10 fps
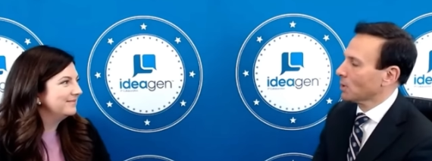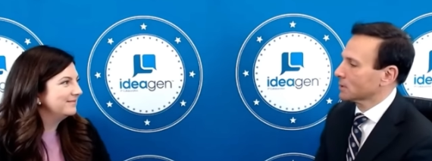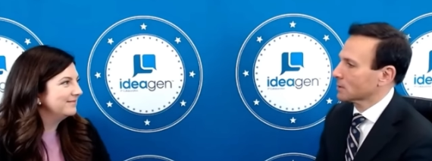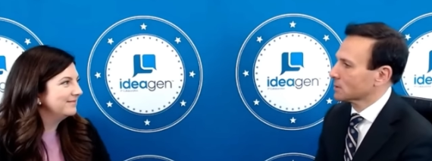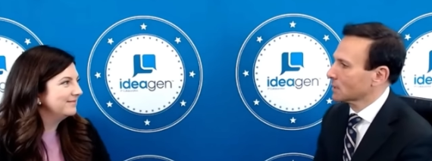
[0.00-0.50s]

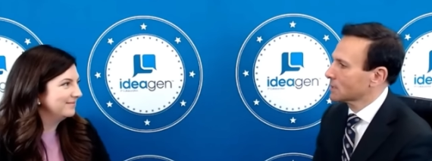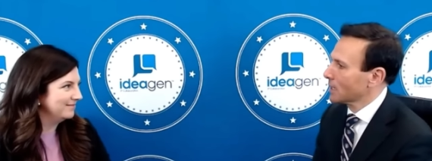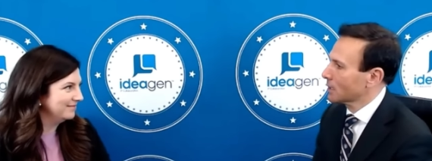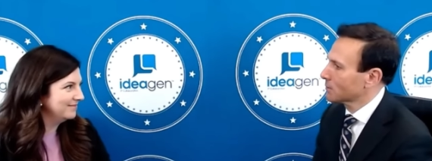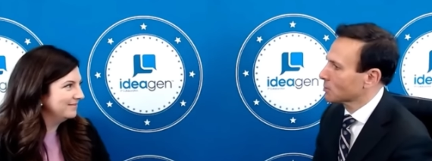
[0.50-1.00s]
Speaker 1: Walters,
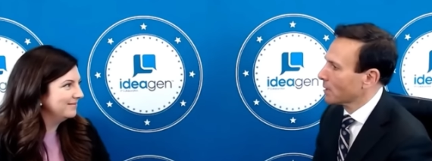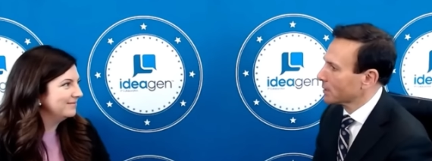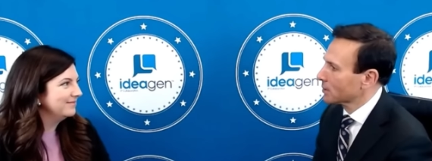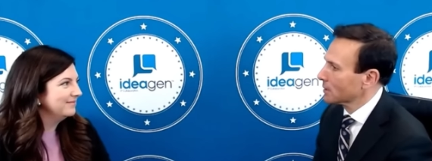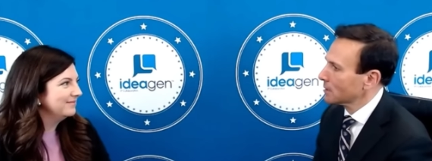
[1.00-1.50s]
Executive
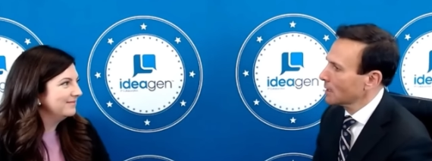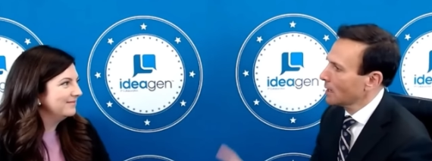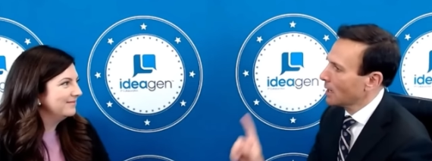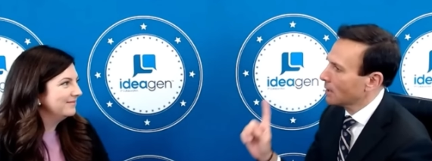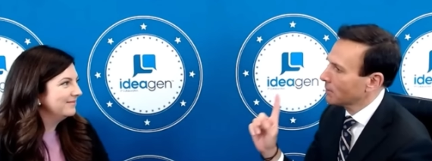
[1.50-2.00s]
Director
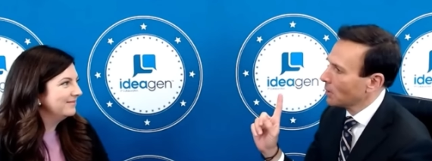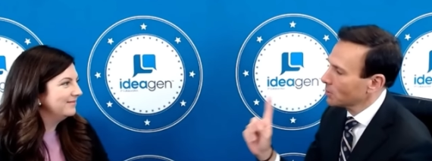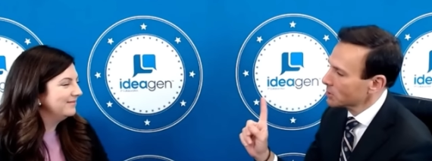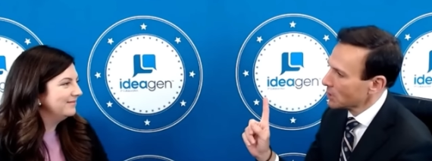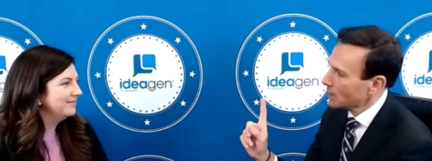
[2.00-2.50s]
of
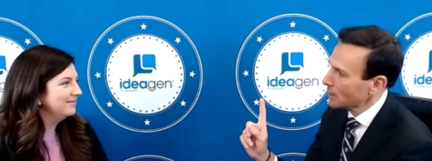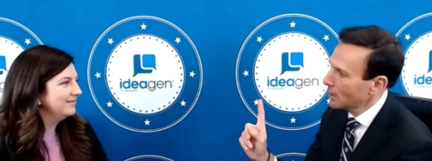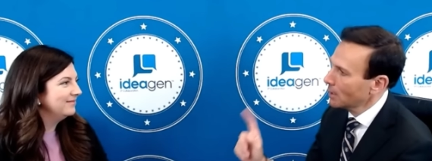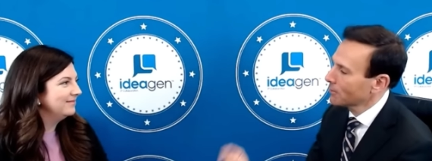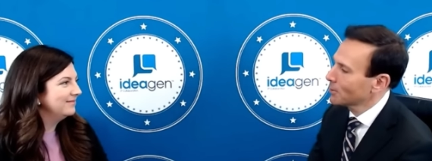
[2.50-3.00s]
HOSA
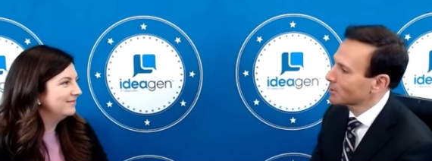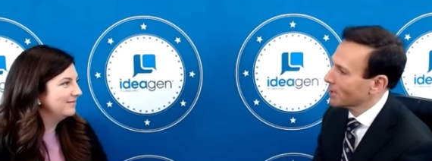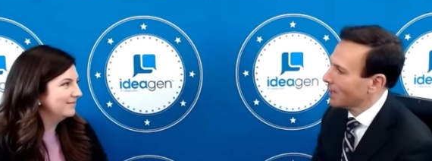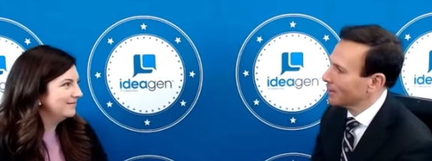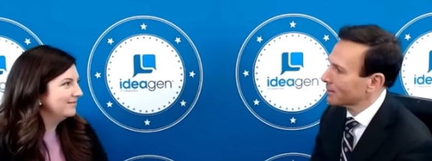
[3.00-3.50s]

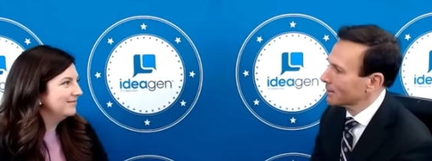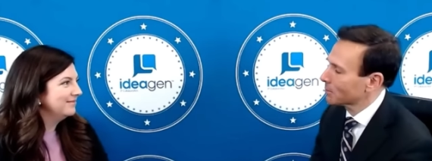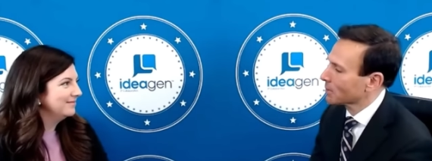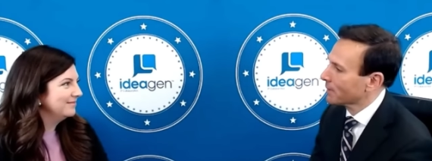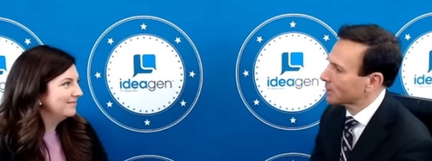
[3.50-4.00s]
Future Health
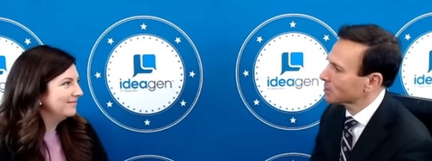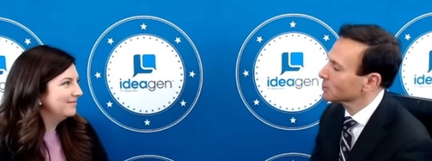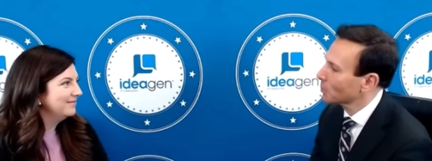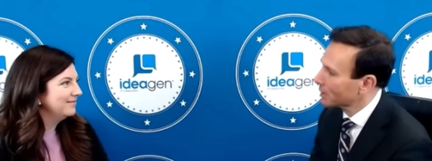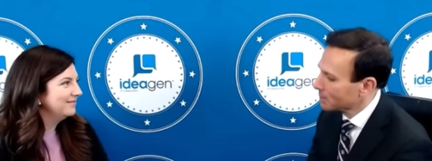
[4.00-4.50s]

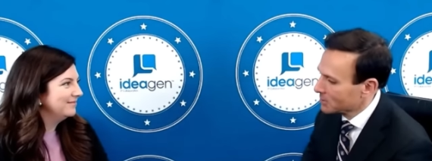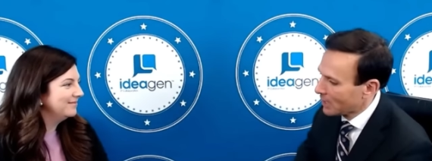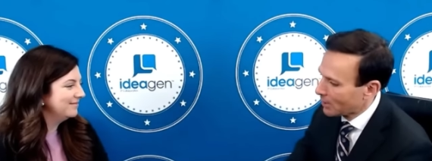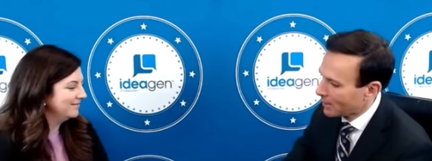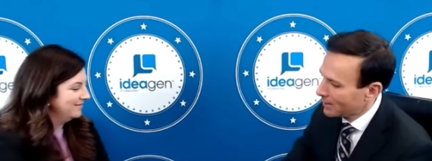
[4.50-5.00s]
Professionals. Welcome,
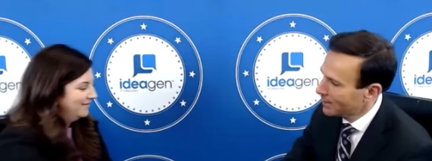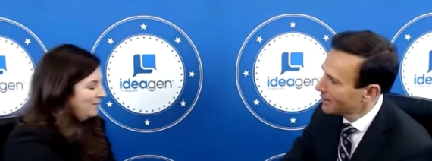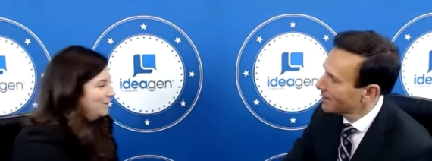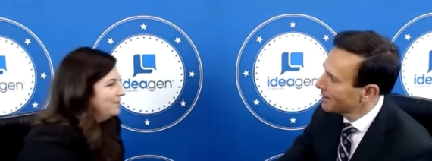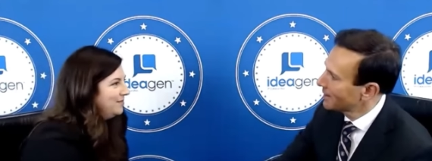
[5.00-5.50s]
Sarah.
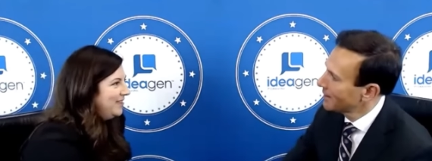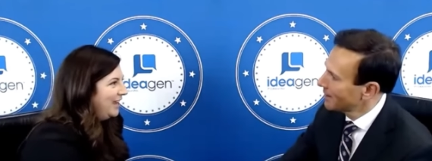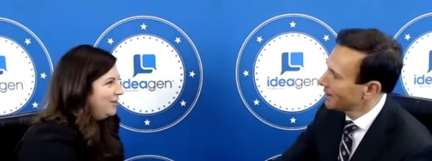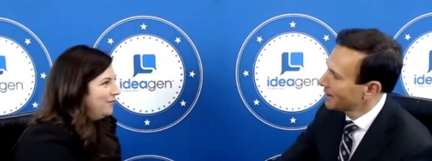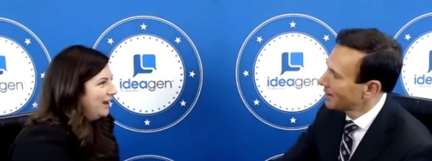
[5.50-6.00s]

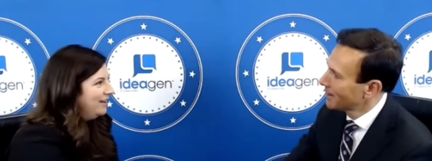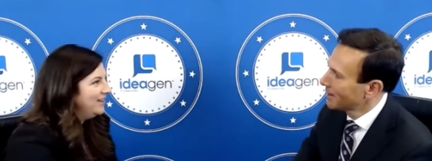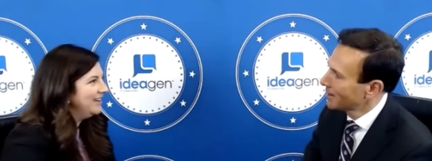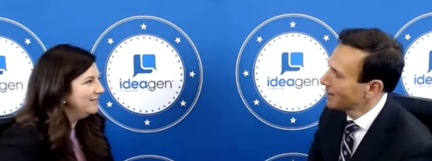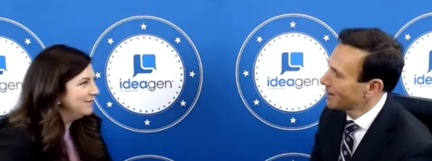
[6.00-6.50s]
Speaker 2: Thank you for
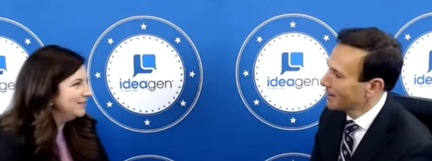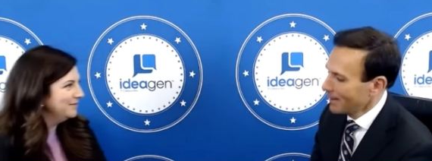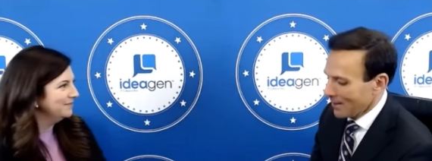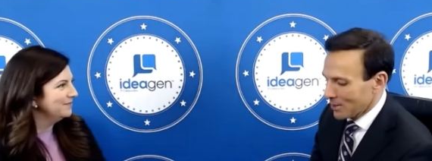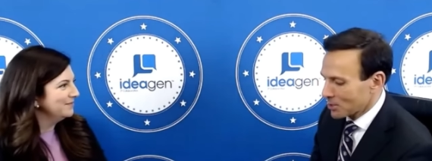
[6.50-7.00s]
having us.
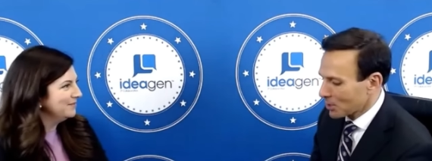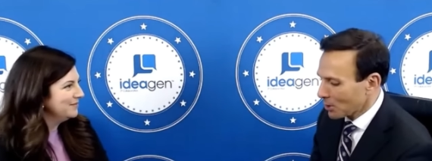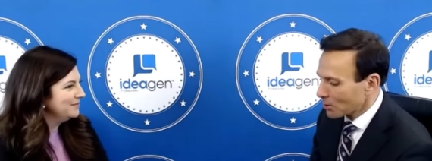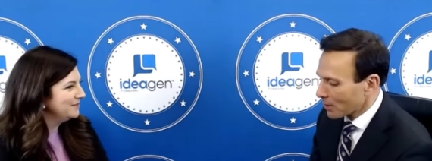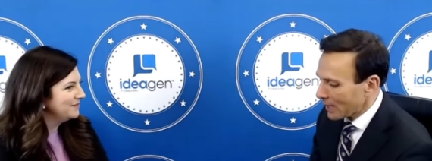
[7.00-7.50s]

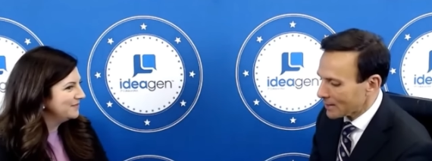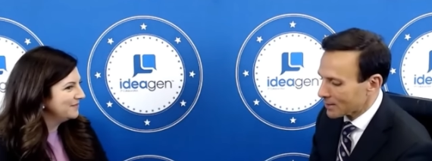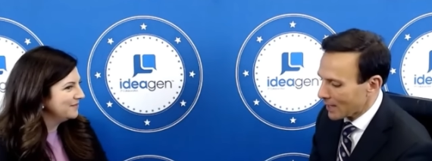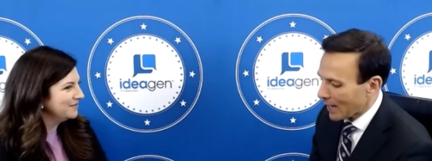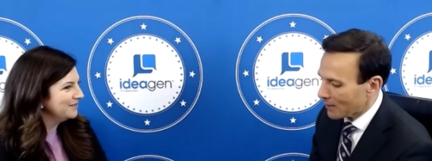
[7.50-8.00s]
Speaker 1: So
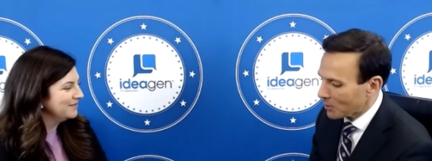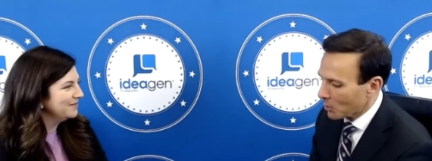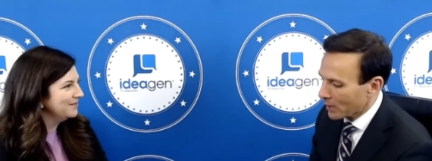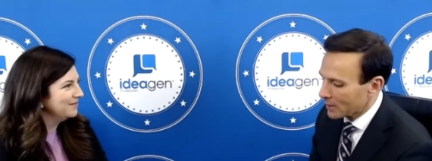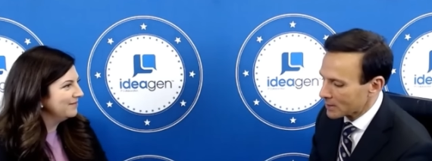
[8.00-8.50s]
great to have you
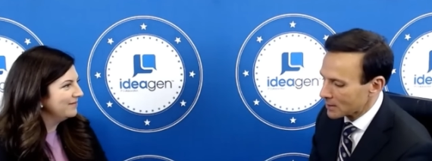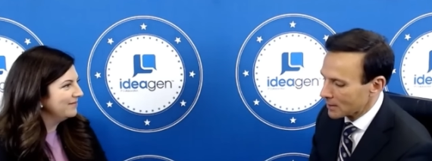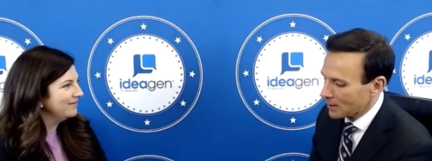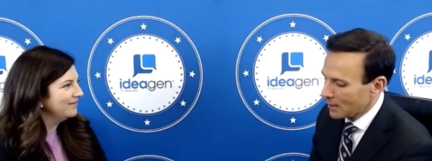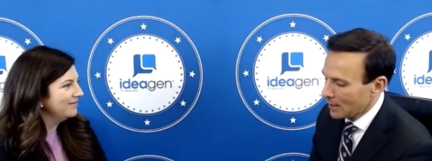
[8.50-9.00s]
with us.
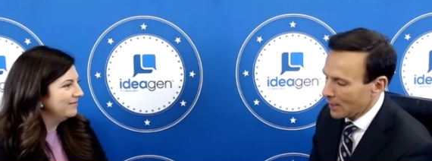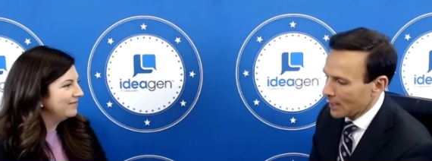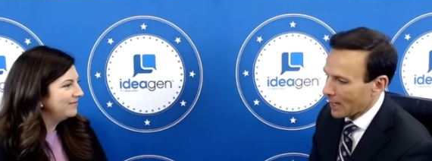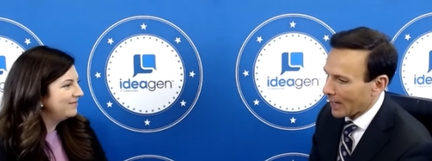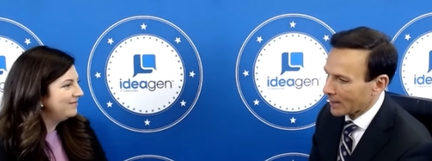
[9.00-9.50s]

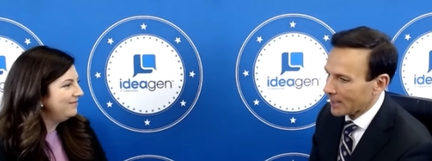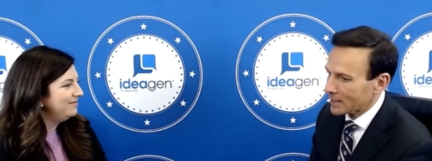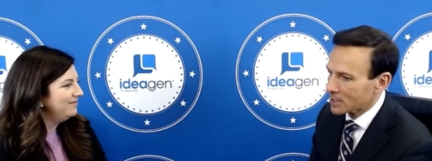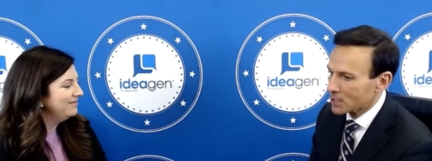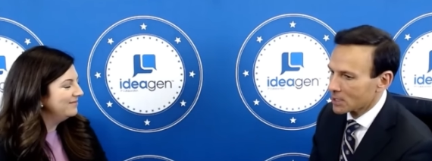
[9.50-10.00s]
I'd
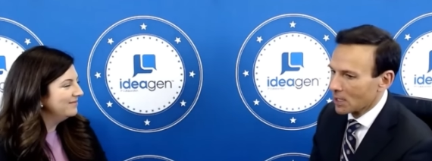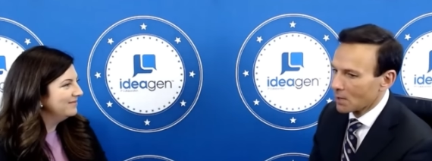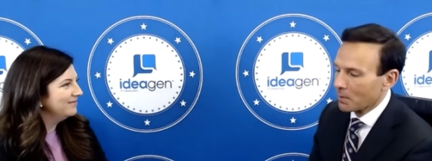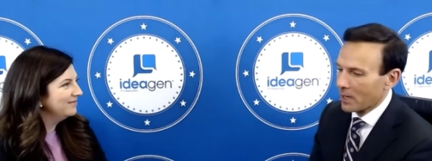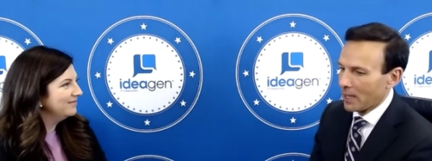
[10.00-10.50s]
like to
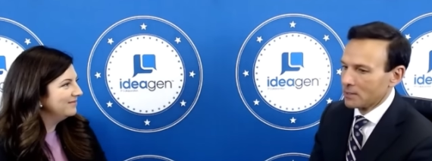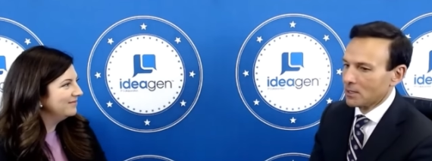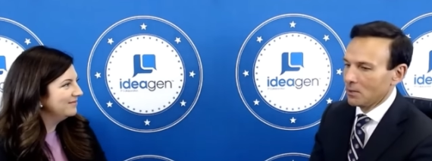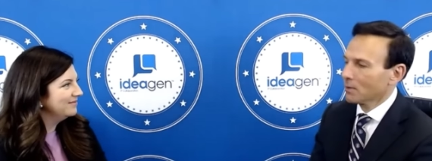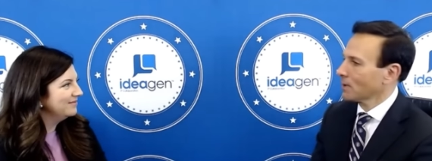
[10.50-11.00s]
start by
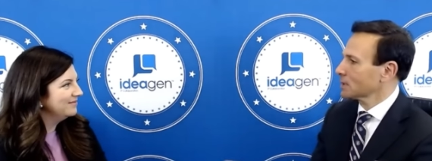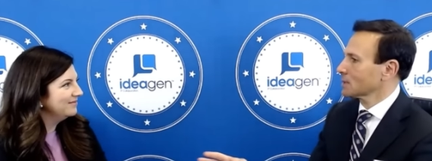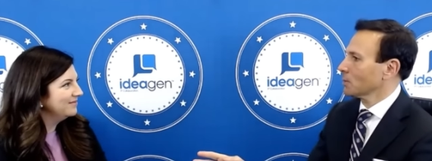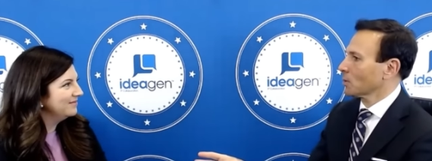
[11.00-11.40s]
asking you a very simple